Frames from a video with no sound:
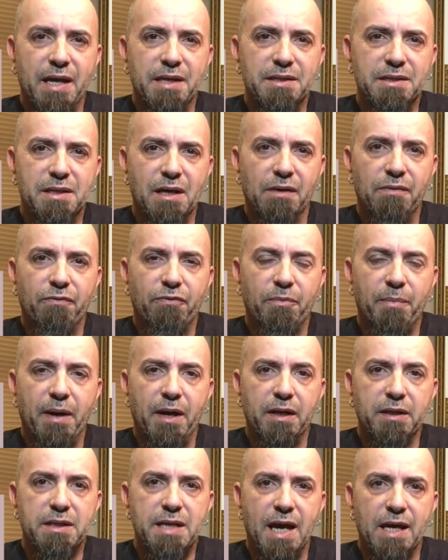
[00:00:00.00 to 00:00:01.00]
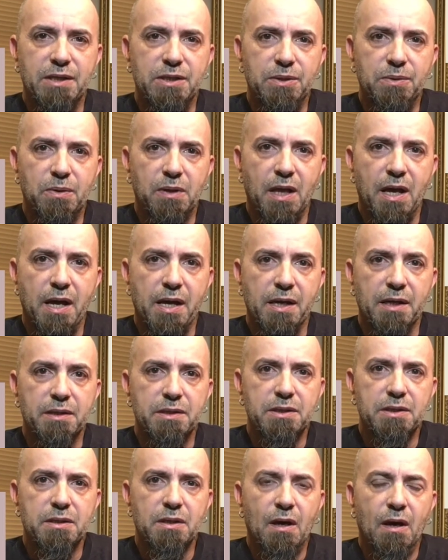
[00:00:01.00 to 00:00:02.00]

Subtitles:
done for my tattoo clients.